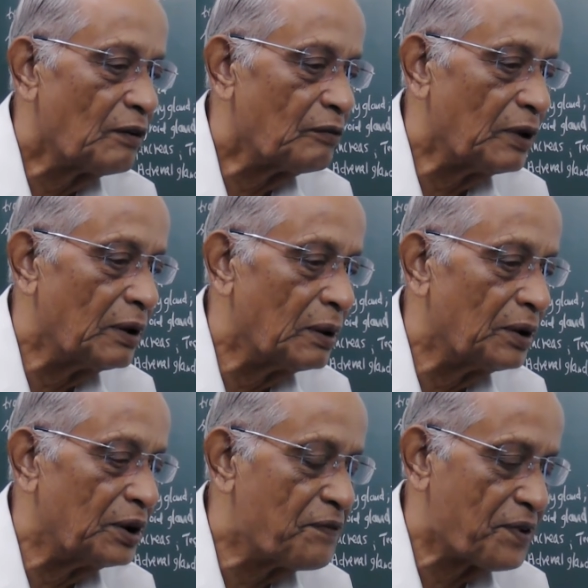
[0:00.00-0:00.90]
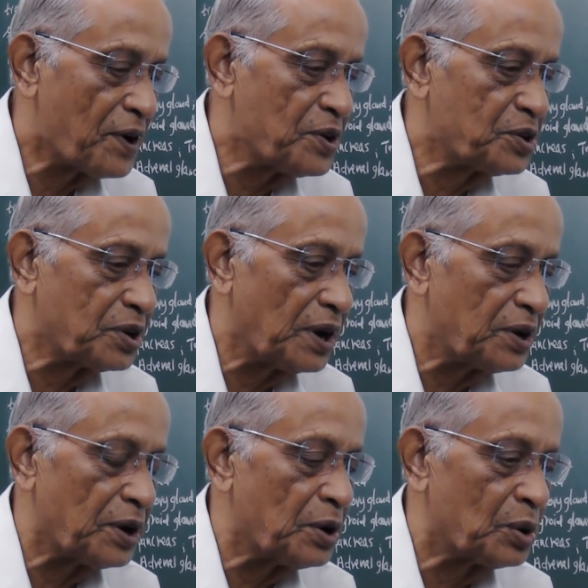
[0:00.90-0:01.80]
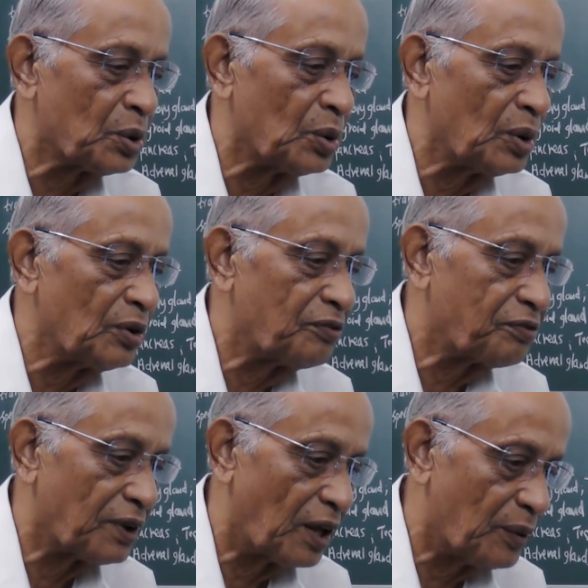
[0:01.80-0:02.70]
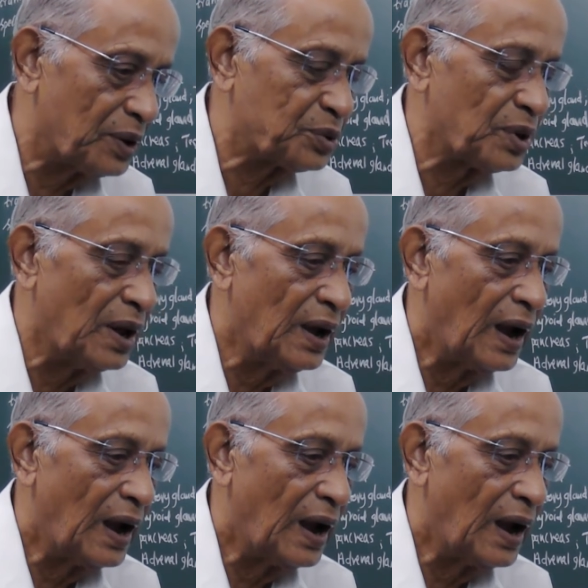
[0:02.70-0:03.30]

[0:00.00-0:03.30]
will differentiate into flowers,